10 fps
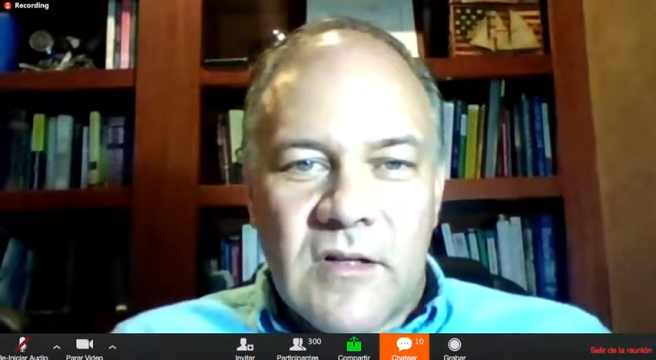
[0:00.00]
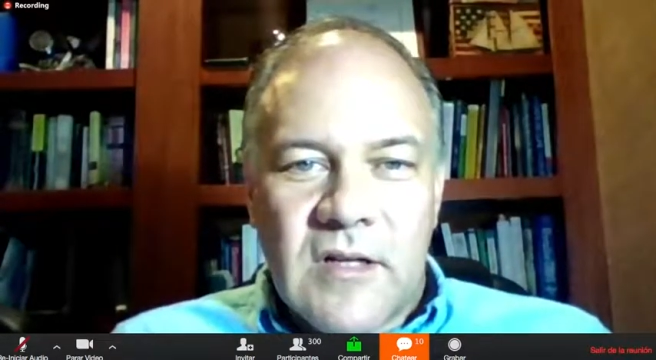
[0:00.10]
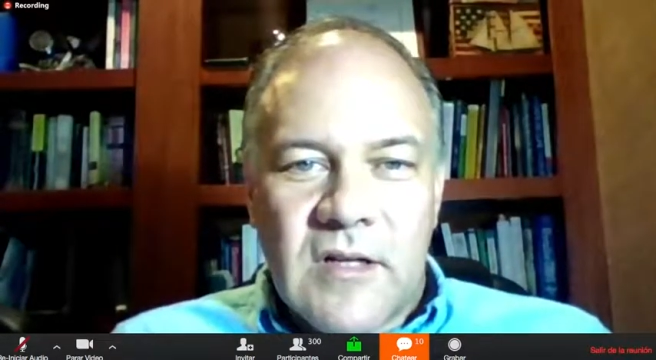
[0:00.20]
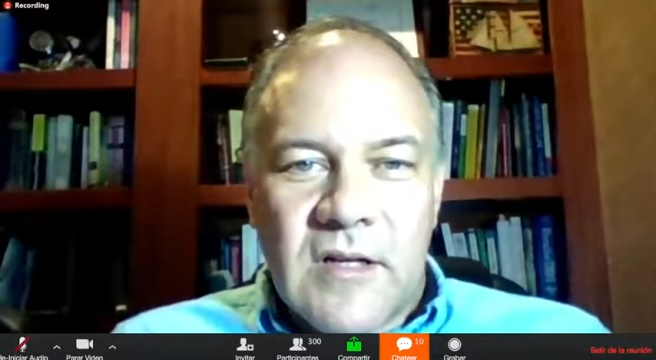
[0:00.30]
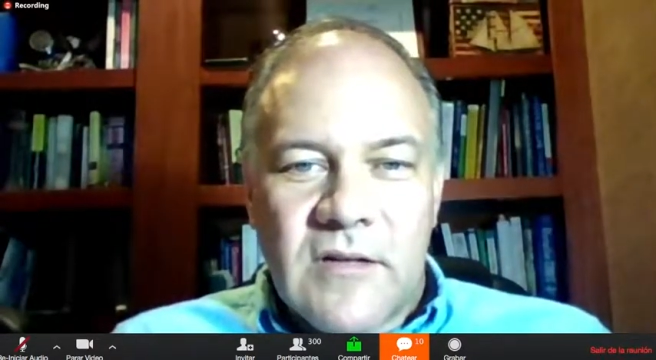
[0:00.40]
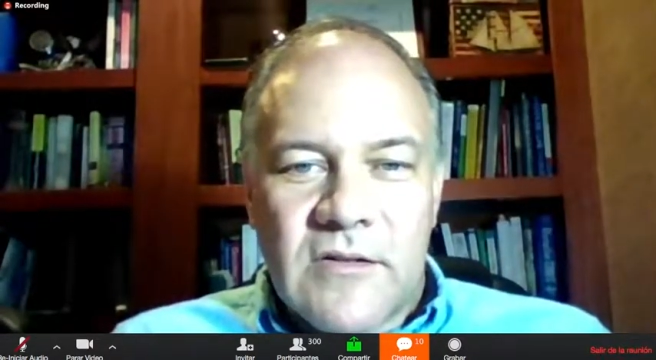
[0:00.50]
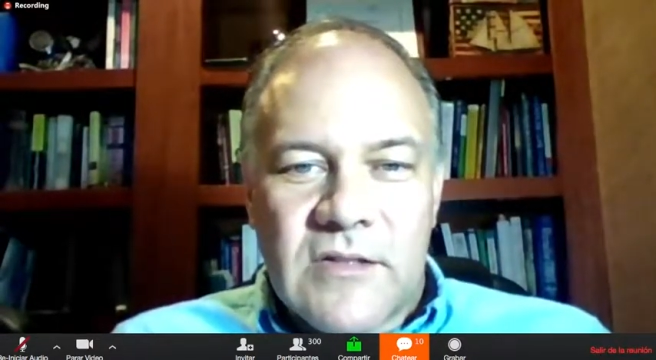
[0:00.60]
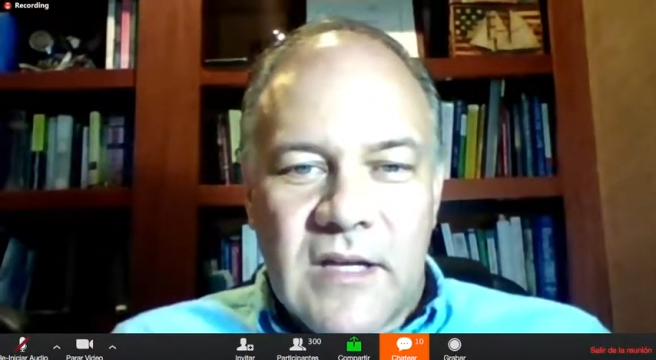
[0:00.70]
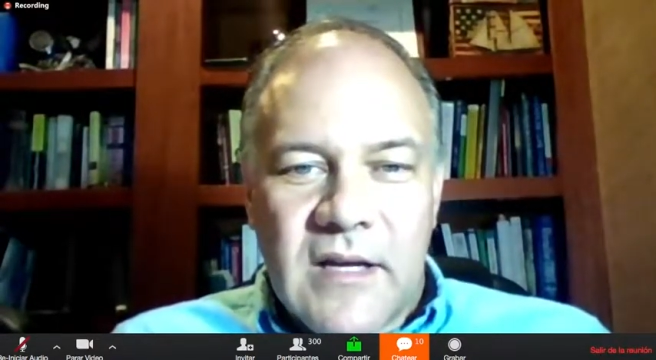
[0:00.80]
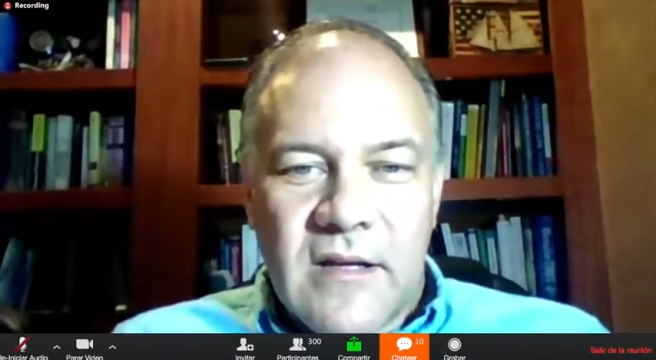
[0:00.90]
in order to
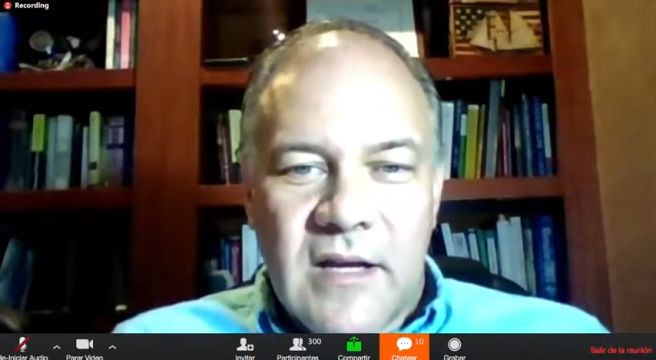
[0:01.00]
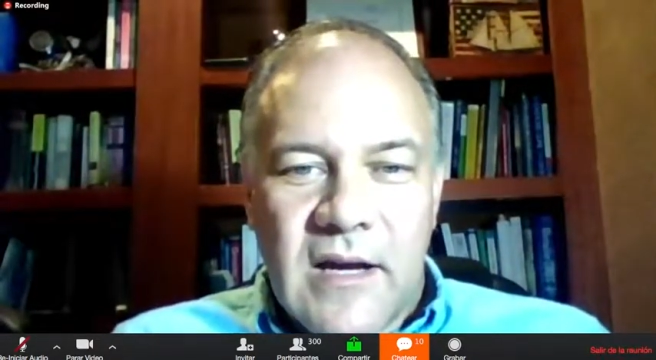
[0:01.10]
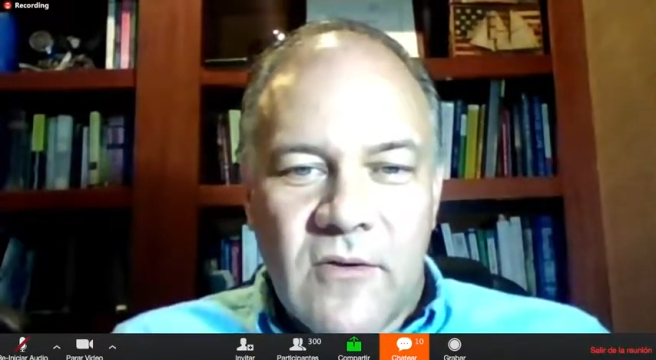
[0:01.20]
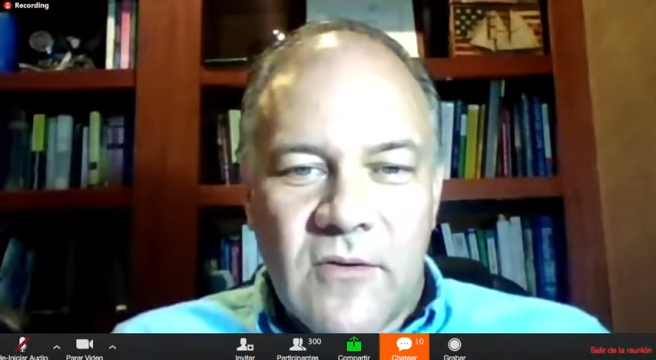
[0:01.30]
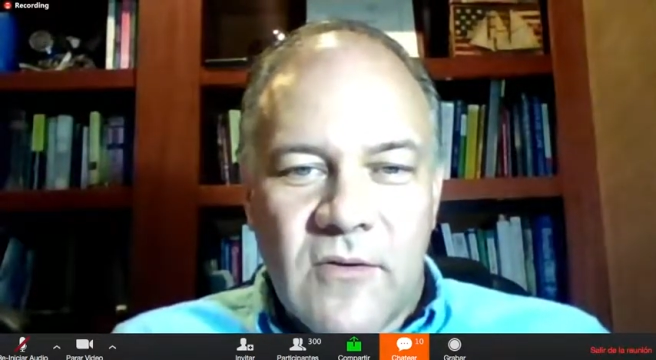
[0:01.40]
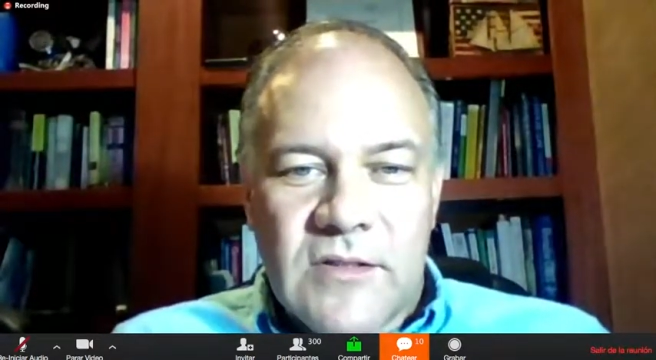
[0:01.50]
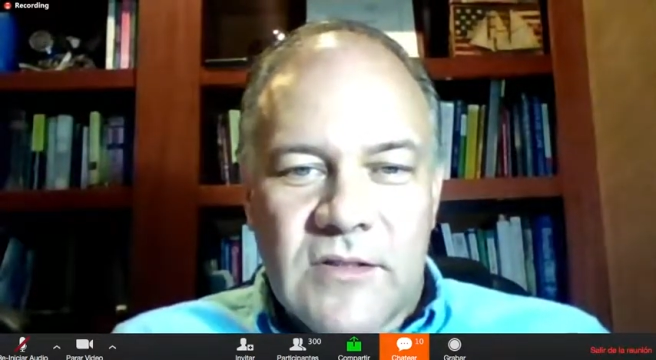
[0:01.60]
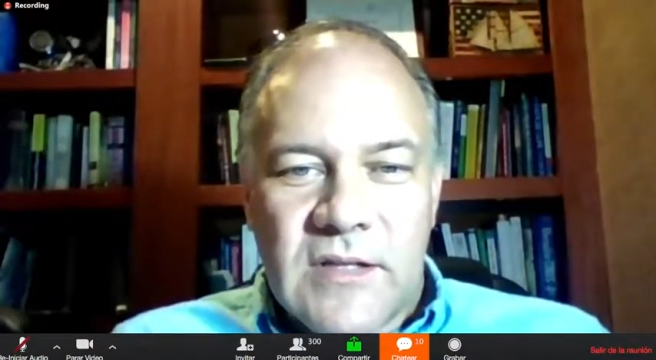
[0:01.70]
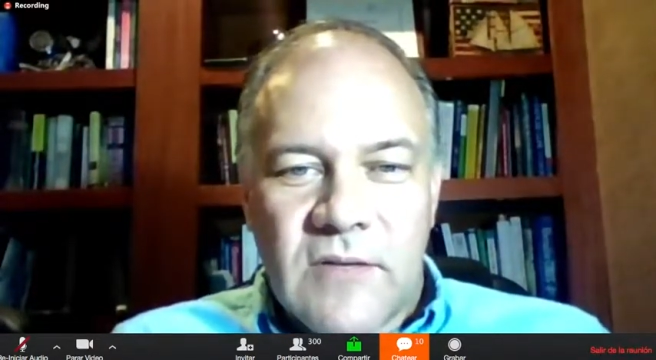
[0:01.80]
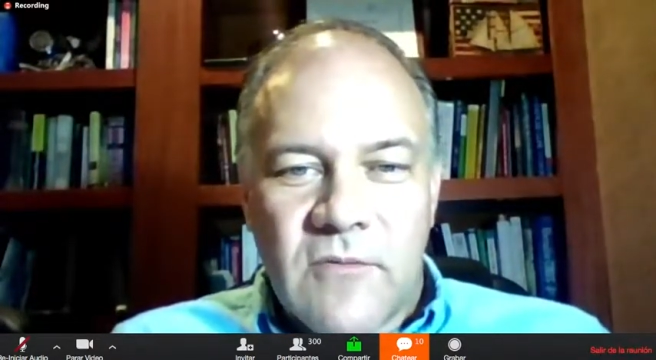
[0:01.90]
understand
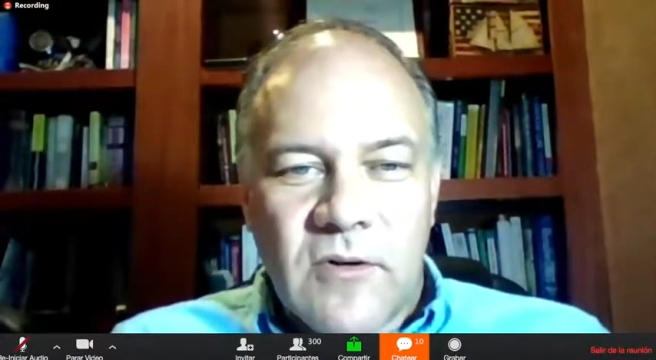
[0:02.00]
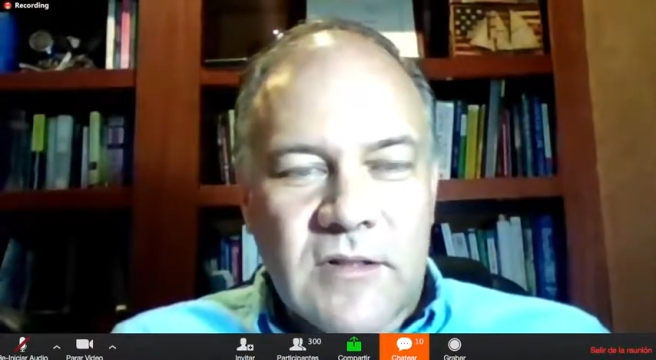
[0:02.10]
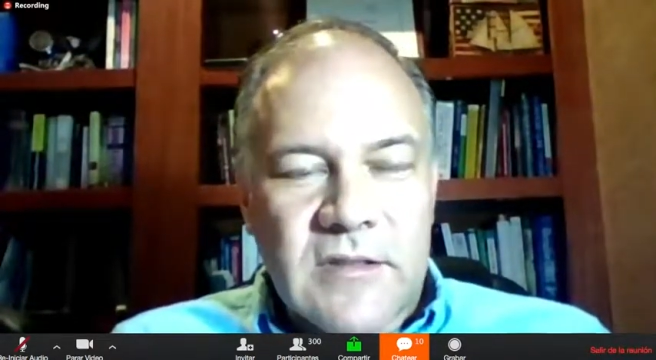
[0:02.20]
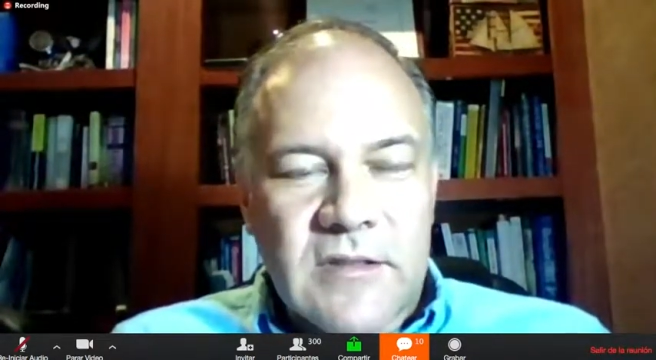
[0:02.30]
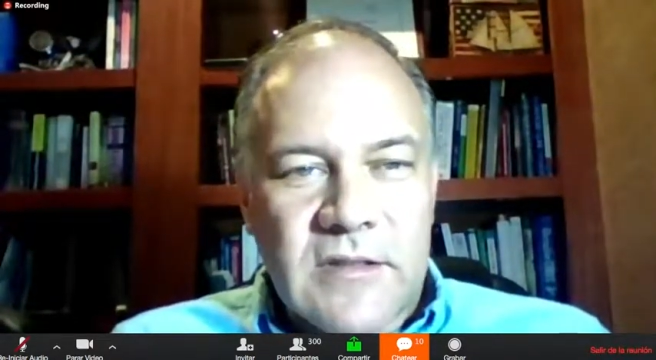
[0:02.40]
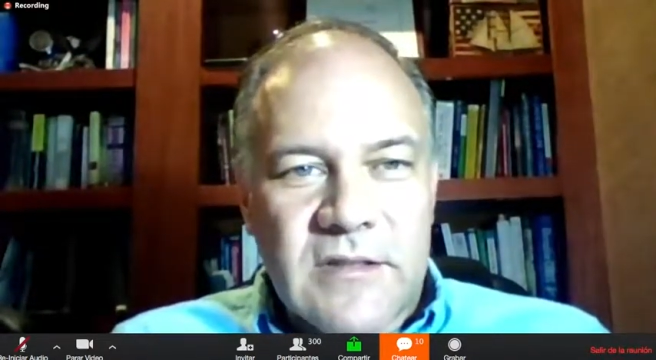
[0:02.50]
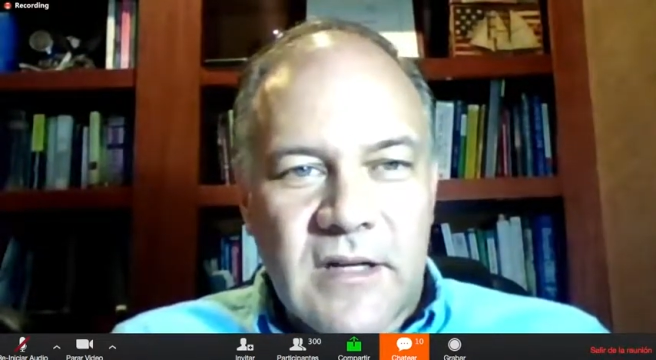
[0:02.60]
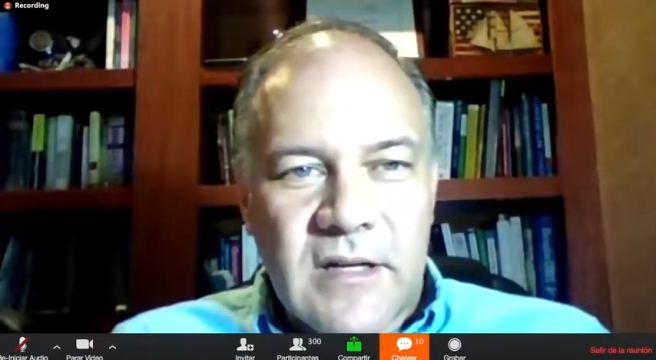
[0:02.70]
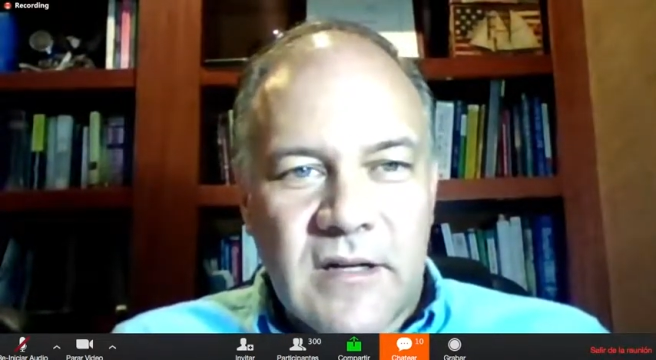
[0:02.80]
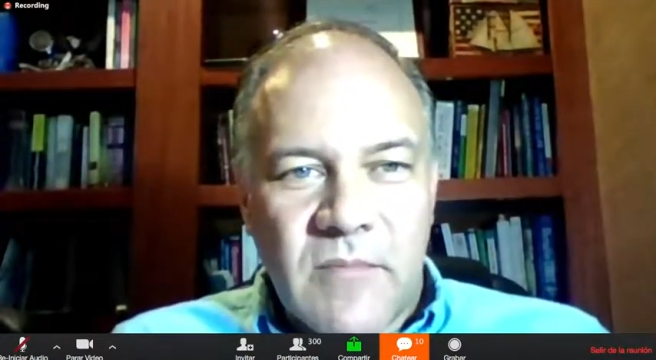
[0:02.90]
how ASEA
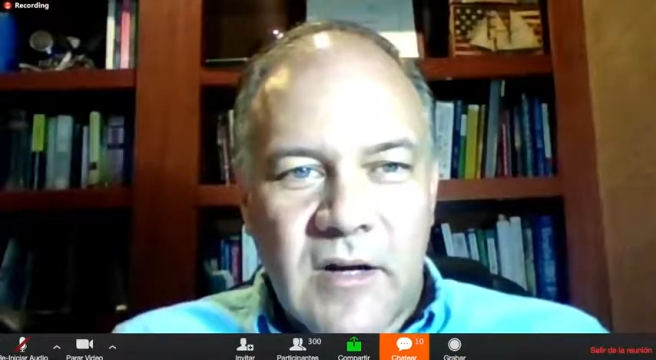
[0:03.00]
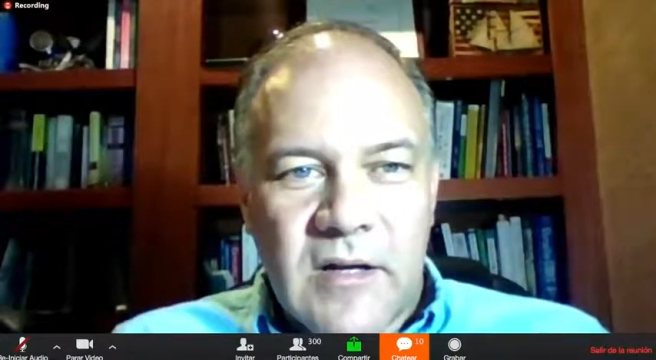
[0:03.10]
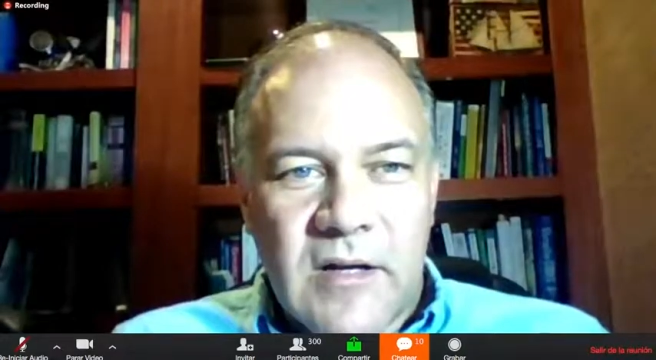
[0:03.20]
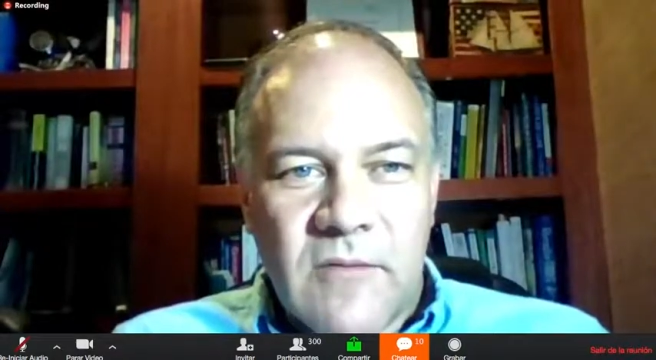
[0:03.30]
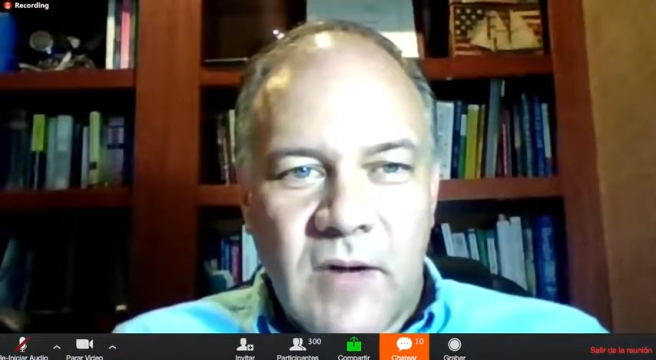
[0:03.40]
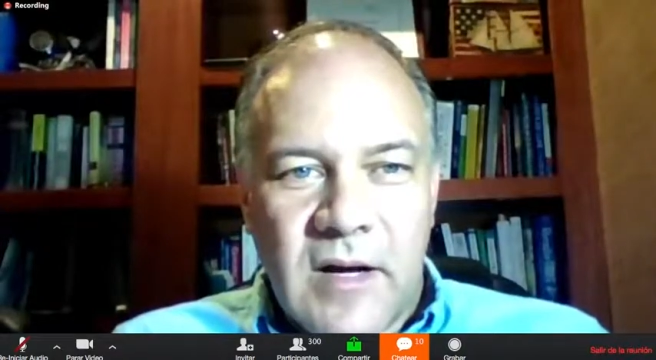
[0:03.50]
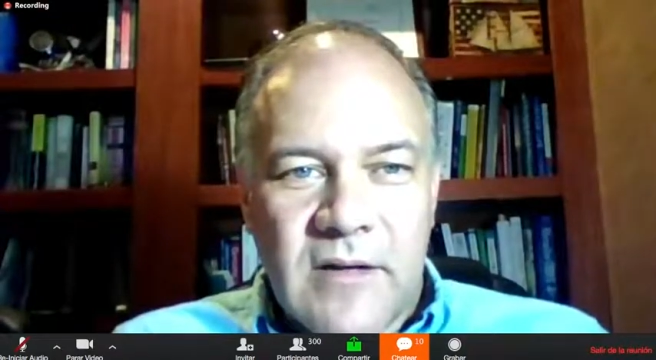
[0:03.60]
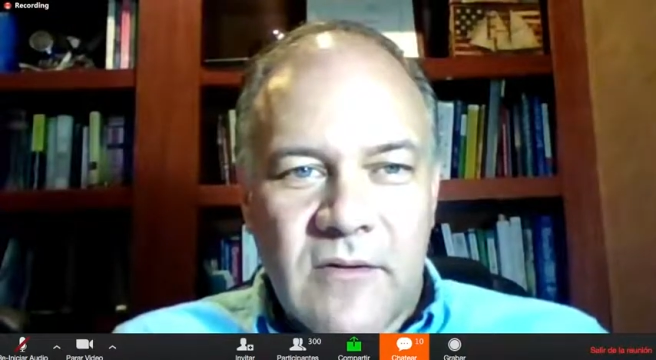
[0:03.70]
works inside our body,